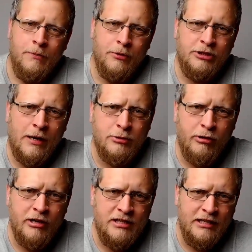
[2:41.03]
But
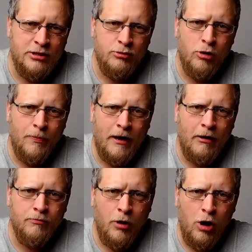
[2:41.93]
Chapter 18 is all
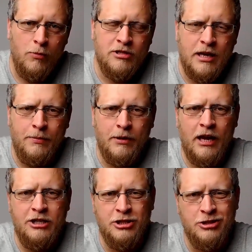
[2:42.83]
about homeless
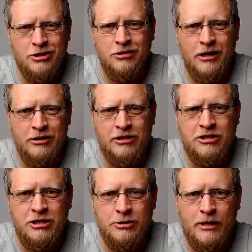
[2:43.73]
applications and the
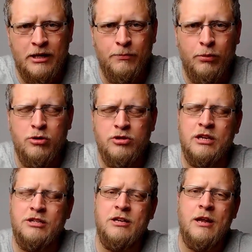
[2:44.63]
decision-making
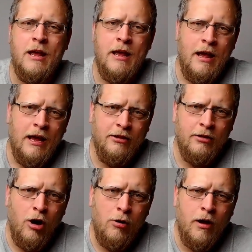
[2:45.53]
process. And
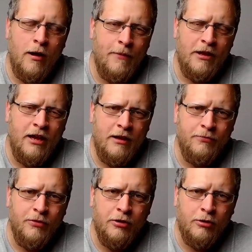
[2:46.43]

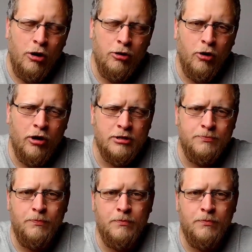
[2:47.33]
the Code of Guidance